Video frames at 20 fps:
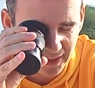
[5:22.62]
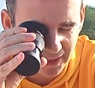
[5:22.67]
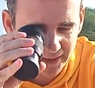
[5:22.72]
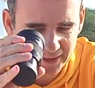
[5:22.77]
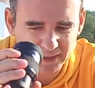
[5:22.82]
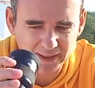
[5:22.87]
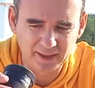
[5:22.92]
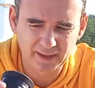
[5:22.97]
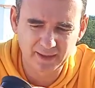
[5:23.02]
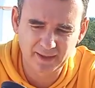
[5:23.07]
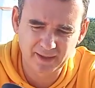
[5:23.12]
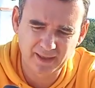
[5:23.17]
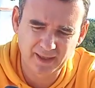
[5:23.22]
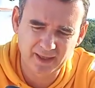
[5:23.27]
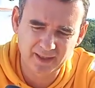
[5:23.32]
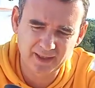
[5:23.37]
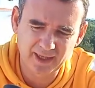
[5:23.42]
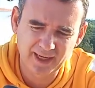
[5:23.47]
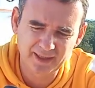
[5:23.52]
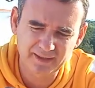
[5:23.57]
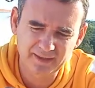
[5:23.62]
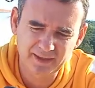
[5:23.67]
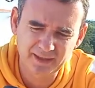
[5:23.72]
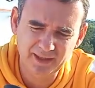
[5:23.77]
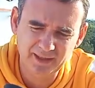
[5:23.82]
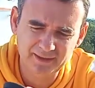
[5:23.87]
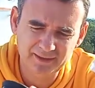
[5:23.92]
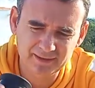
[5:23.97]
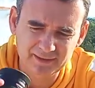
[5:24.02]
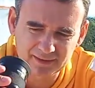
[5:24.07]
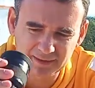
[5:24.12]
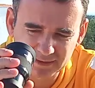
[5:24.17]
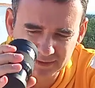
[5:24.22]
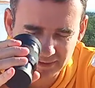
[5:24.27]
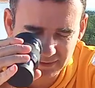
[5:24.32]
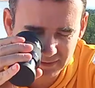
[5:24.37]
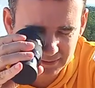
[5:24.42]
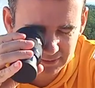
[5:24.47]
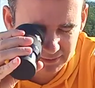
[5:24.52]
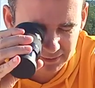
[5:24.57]
I align this
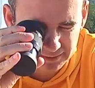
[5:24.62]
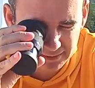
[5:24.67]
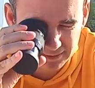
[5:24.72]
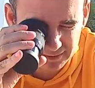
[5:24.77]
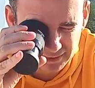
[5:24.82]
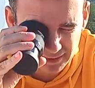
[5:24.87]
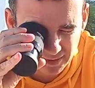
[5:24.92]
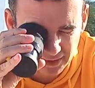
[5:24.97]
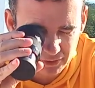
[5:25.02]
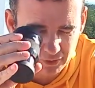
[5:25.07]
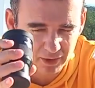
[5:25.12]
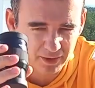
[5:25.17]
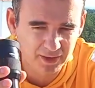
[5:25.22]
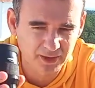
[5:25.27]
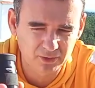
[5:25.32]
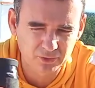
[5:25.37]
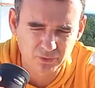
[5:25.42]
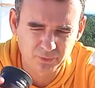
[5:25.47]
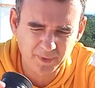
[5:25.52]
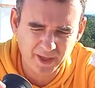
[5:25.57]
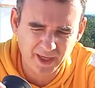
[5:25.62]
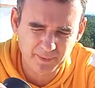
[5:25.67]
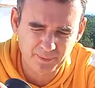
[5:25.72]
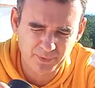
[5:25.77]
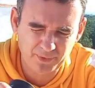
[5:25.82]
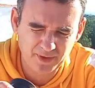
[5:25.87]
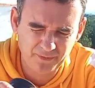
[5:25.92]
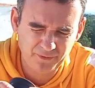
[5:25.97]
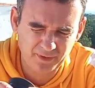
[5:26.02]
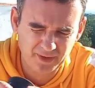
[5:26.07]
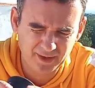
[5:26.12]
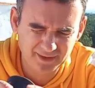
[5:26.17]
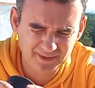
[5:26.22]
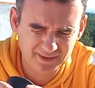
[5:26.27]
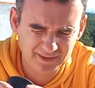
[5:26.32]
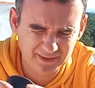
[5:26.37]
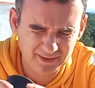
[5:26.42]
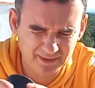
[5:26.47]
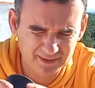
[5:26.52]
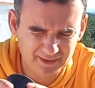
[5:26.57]
according to my preference,
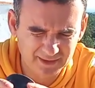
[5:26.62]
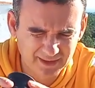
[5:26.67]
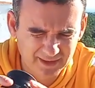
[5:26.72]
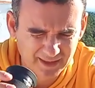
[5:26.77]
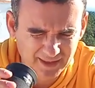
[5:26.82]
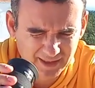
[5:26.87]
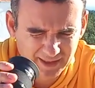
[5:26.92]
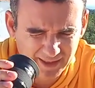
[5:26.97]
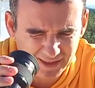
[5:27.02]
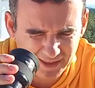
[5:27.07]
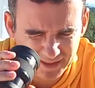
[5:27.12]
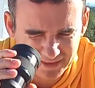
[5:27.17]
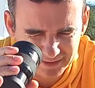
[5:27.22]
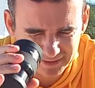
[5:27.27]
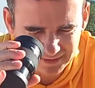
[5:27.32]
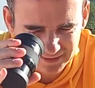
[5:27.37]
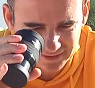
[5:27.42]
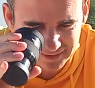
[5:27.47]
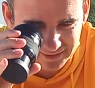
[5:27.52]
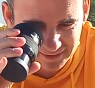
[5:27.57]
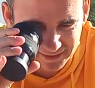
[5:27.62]
and